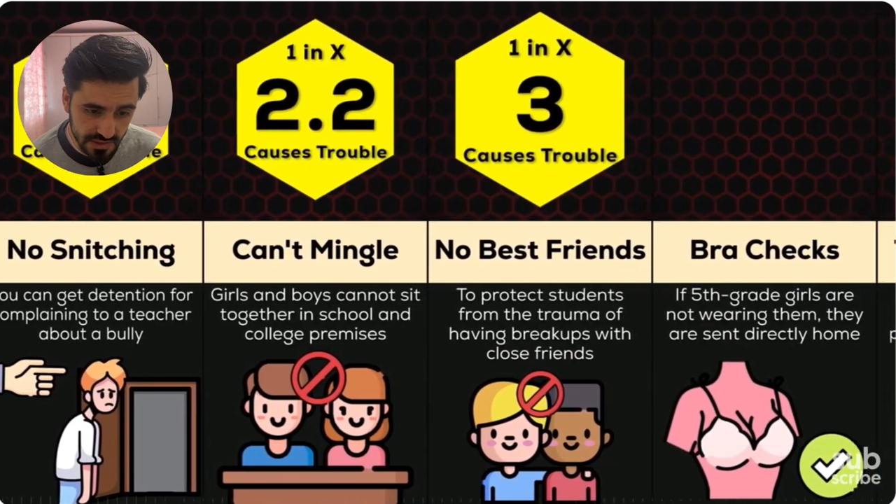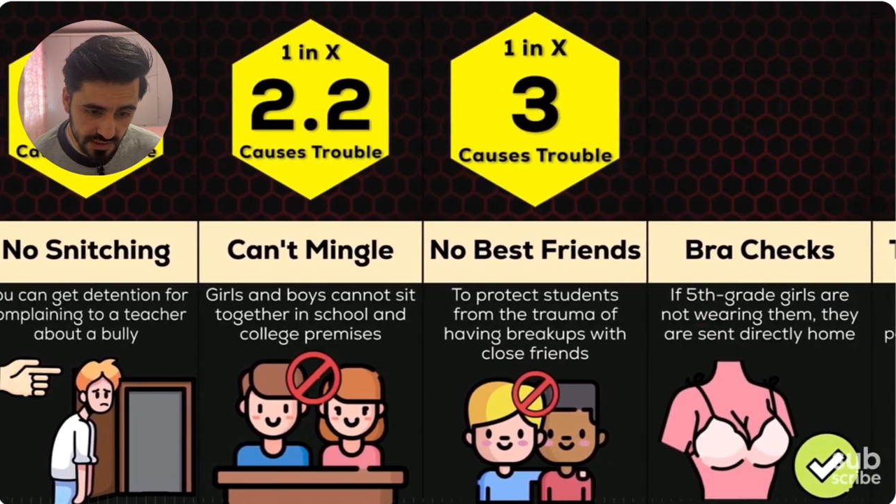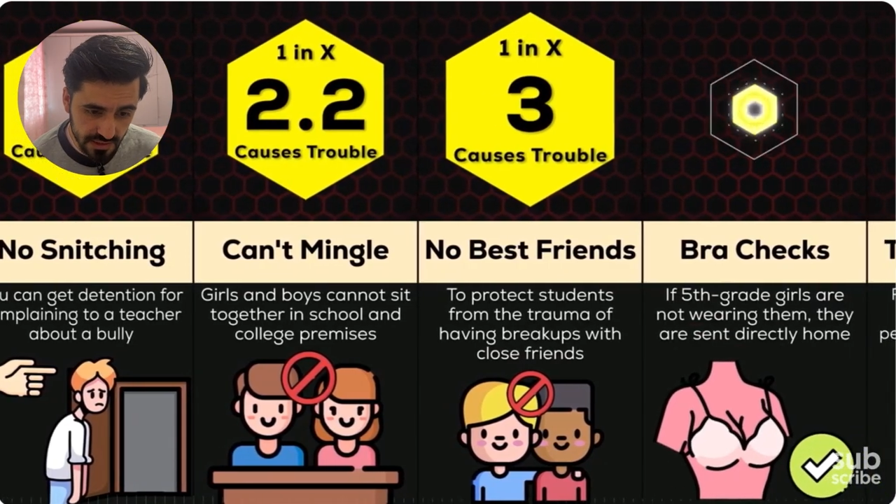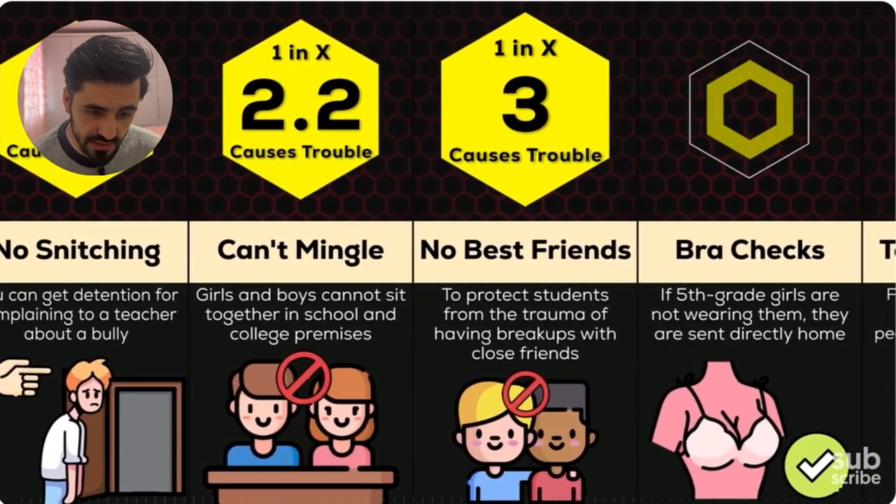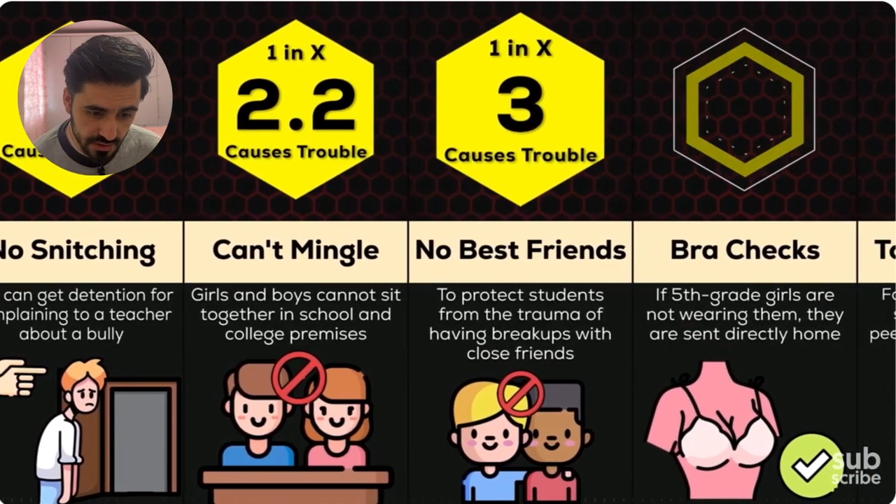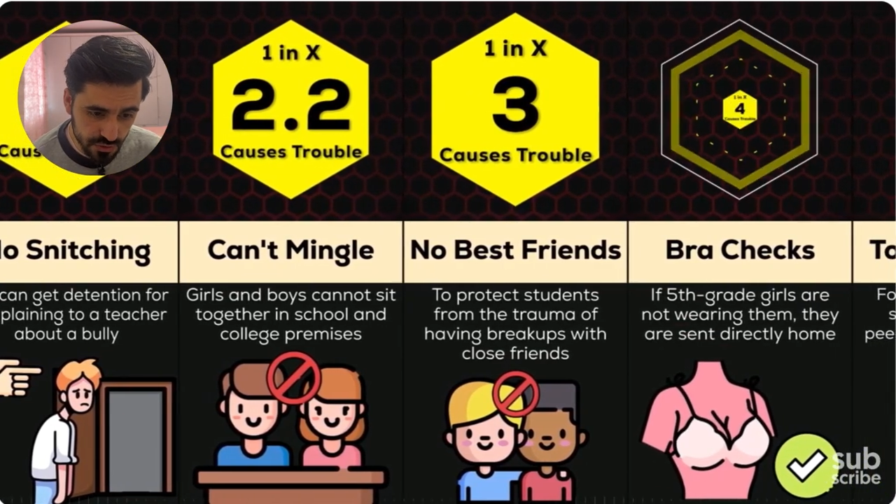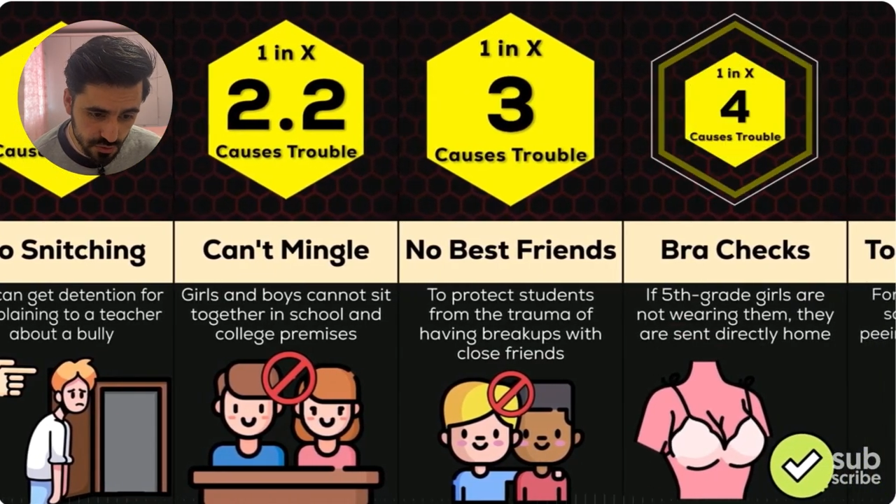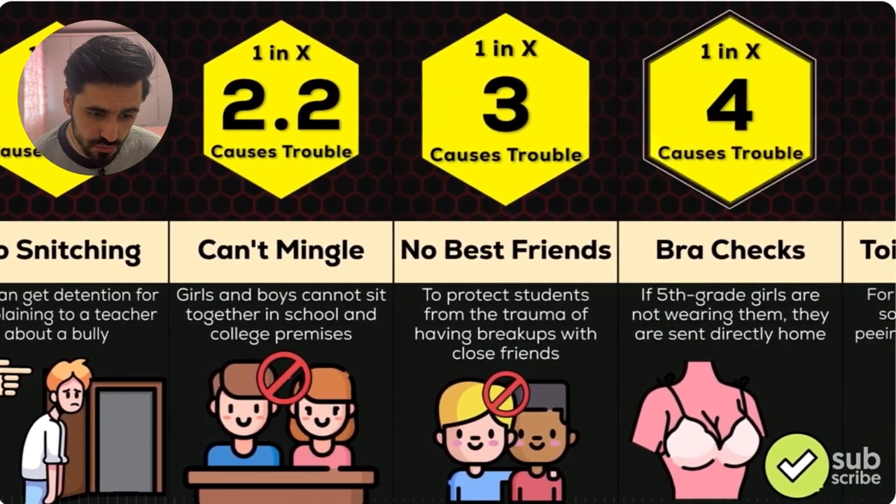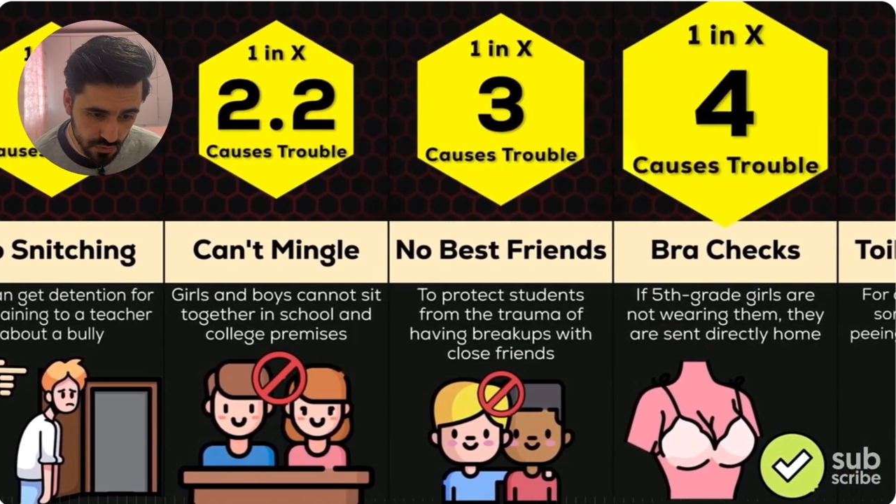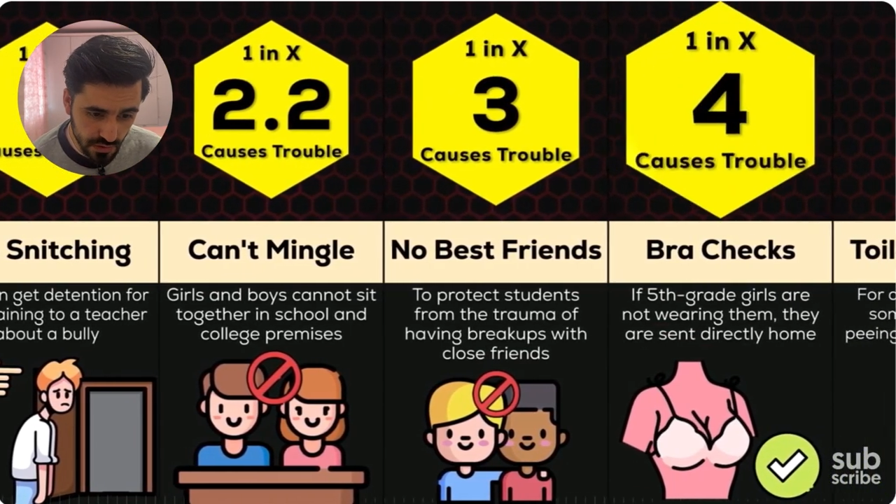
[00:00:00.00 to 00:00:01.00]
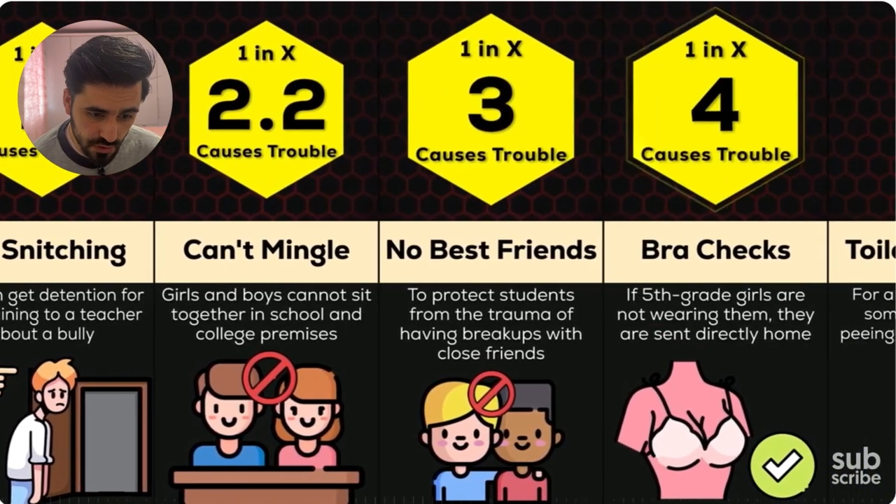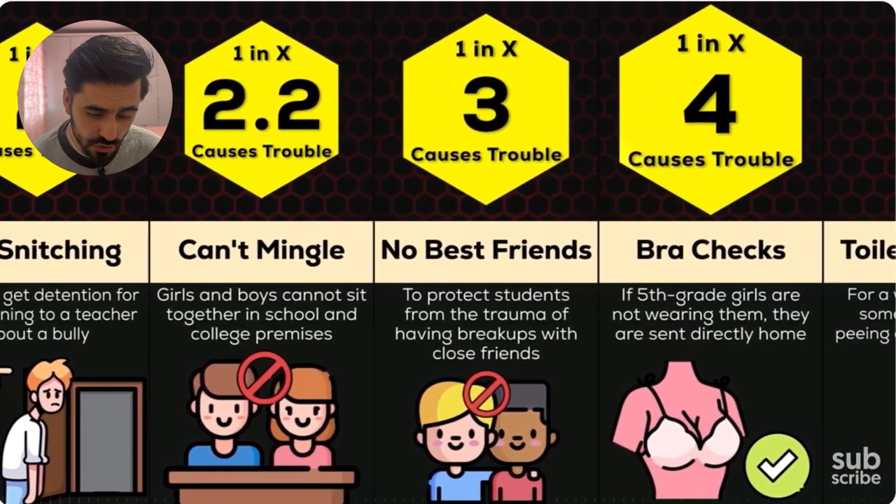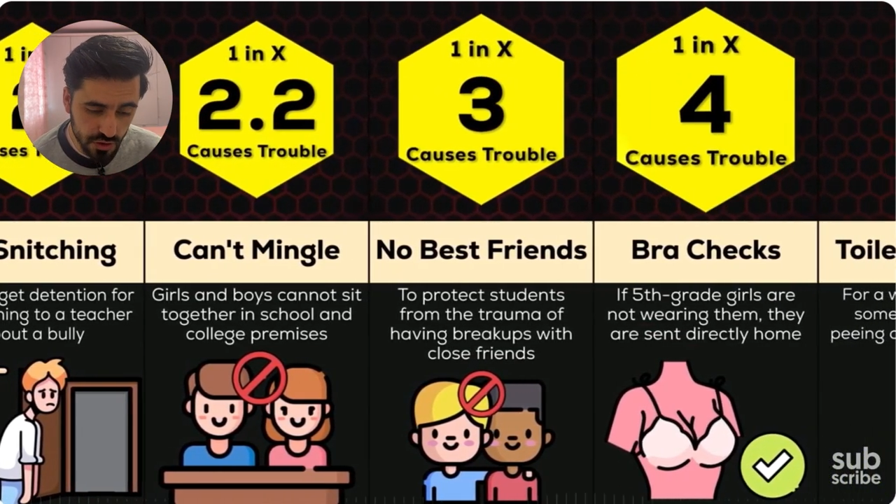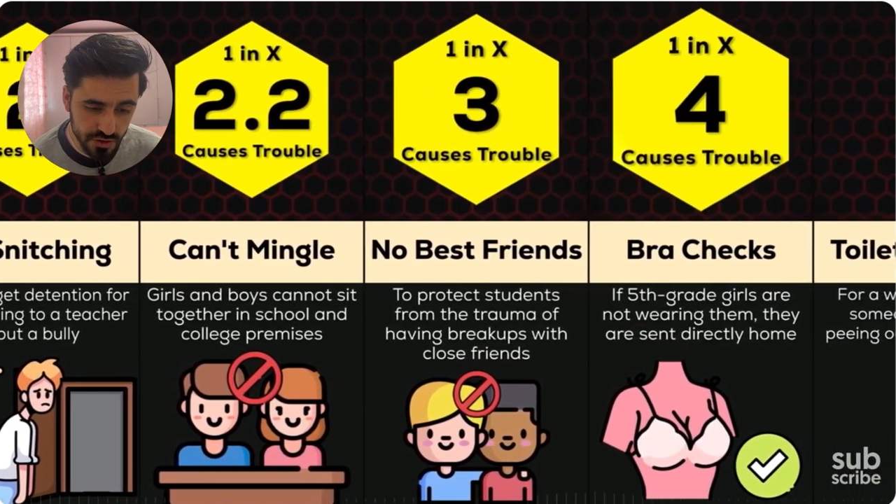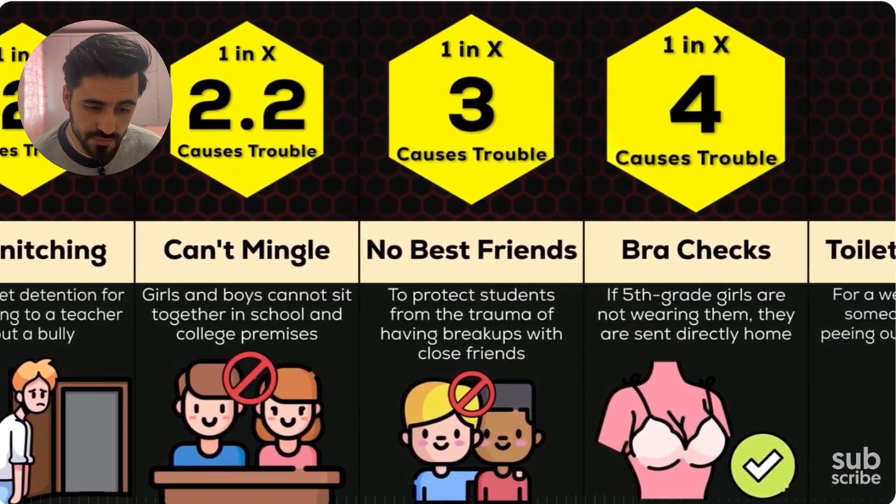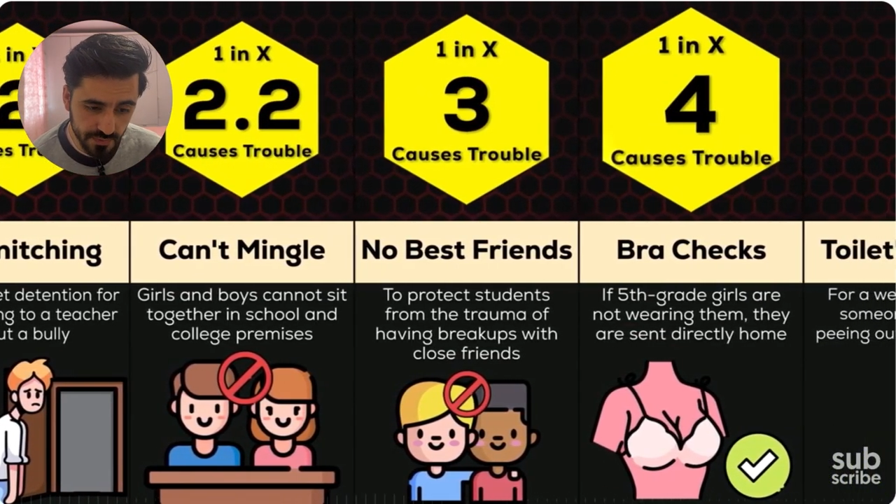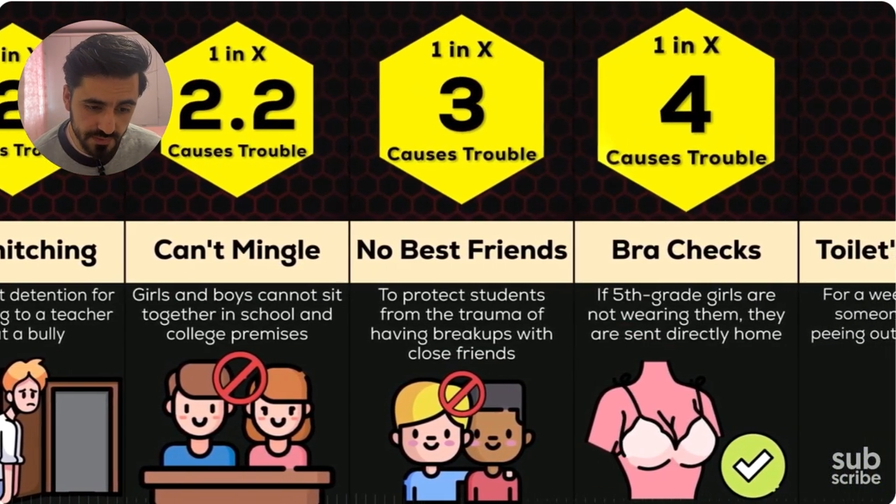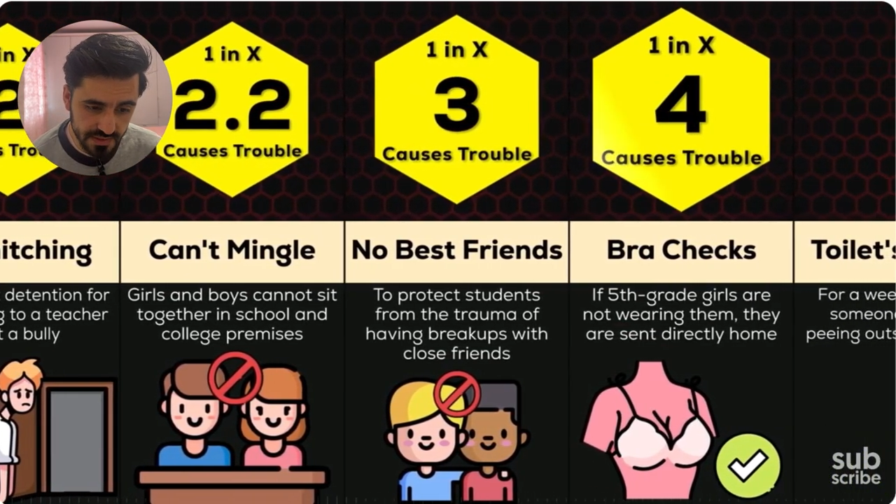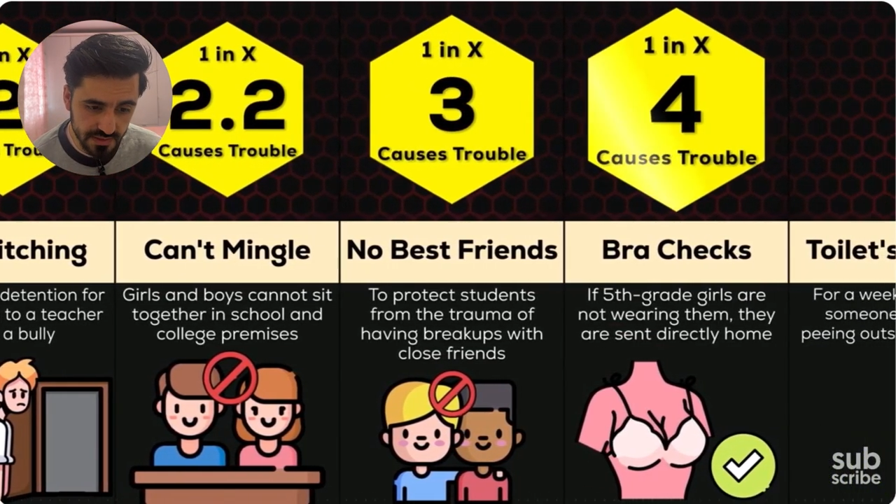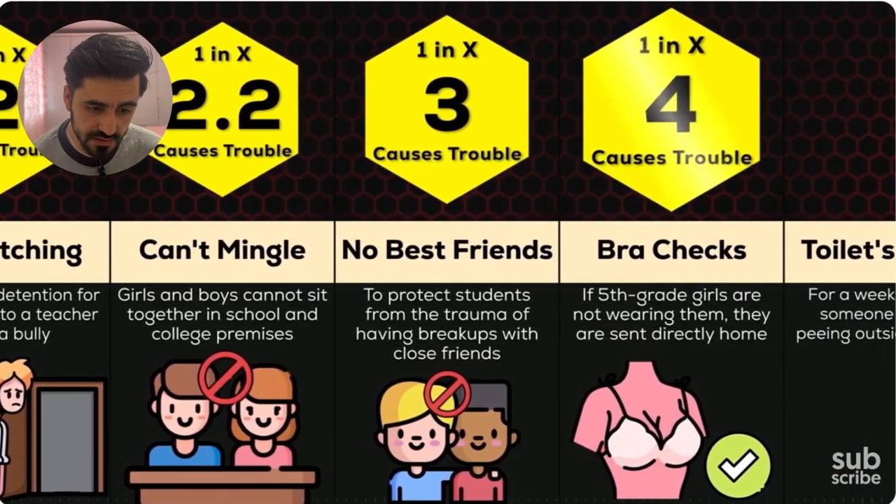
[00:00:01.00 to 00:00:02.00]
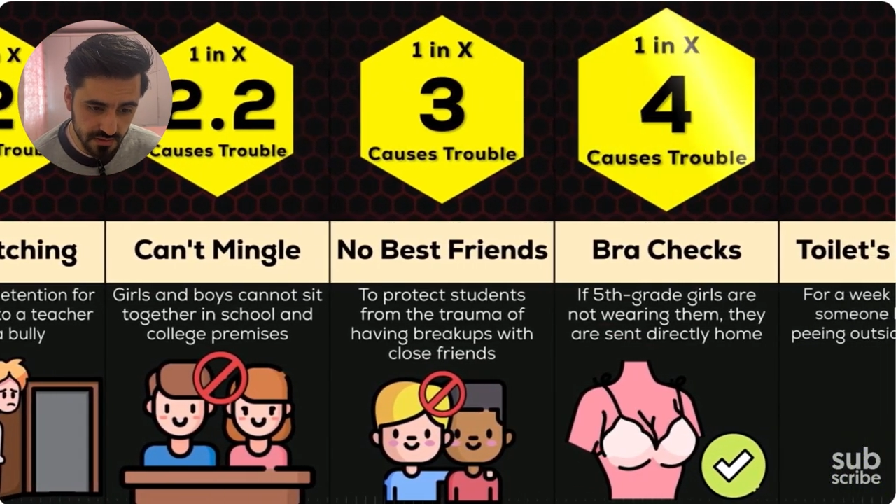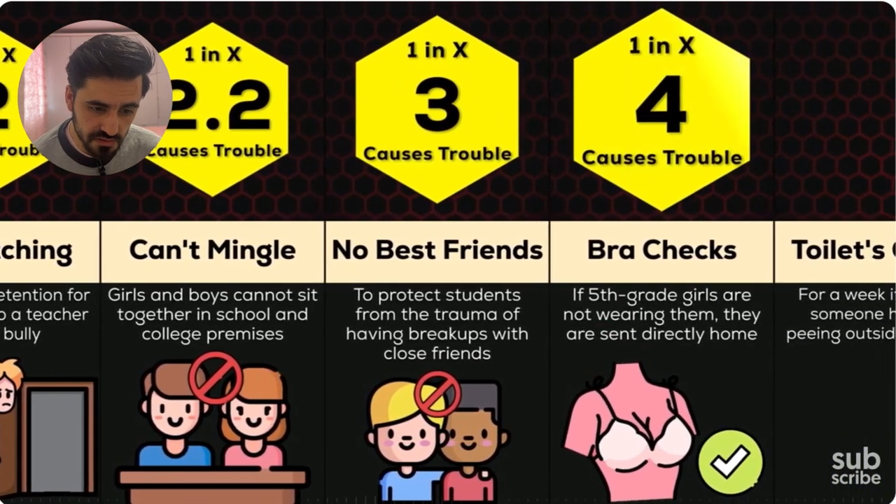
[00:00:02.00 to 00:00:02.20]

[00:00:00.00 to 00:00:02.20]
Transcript: together in school and college premises.